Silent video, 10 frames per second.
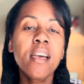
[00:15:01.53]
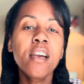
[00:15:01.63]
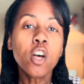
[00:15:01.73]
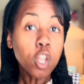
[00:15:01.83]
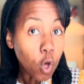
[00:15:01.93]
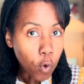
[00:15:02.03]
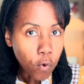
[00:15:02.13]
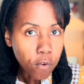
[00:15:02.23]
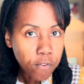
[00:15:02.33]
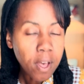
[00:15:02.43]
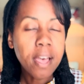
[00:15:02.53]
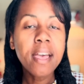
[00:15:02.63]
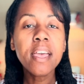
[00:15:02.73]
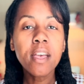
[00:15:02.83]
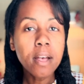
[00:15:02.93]
clove,
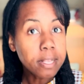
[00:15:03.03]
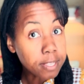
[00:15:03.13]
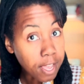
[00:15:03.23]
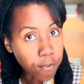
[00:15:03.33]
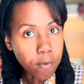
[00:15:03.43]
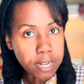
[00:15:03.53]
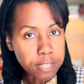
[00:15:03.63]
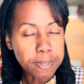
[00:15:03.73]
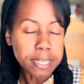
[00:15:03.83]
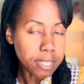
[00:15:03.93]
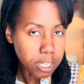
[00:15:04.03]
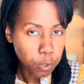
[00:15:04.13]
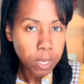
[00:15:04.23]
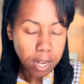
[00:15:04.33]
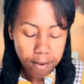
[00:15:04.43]
savory recipes, not
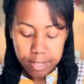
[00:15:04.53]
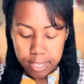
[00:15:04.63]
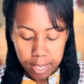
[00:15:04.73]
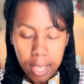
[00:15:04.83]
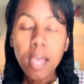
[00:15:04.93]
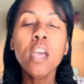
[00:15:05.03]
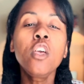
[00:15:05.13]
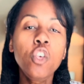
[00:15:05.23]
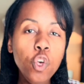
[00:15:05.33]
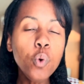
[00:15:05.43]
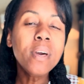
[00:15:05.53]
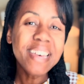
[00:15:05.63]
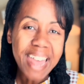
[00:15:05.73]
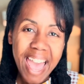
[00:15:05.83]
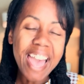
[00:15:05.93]
sweet obviously, you
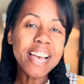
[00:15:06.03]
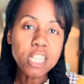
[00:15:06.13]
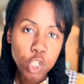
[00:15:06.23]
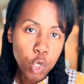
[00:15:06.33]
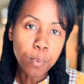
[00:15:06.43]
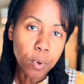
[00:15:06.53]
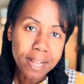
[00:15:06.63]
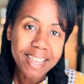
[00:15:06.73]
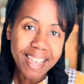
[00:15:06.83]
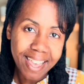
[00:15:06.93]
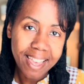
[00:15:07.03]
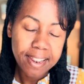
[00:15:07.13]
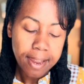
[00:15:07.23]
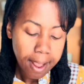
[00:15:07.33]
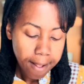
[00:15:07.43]
could add turmeric
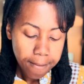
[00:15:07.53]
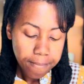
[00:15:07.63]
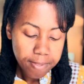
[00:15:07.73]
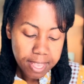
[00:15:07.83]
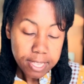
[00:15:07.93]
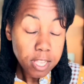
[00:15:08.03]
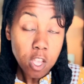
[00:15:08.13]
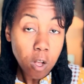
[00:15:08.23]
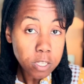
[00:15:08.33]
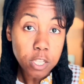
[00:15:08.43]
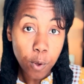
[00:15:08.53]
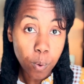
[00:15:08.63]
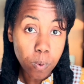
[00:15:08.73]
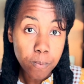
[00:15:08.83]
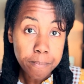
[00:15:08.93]
in. This is
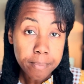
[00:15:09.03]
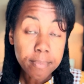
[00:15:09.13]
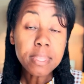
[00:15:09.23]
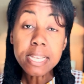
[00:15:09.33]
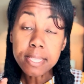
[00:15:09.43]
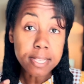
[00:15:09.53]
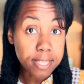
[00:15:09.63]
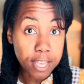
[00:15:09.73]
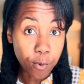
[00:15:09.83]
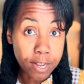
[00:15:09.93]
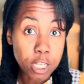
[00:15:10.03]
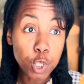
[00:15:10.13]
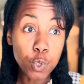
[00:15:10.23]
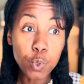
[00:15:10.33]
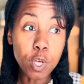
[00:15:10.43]
also the secret
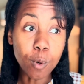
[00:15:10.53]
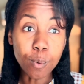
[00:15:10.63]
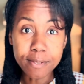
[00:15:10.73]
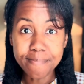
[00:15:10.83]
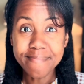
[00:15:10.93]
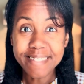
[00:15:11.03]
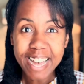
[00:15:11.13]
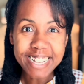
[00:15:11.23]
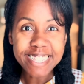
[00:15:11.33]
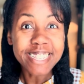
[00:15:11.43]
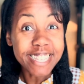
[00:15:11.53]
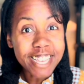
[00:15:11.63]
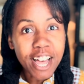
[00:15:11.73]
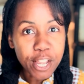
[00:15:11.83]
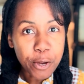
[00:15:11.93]
to those nice
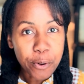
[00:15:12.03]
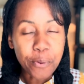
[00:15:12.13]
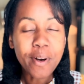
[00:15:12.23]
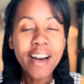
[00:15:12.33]
yellow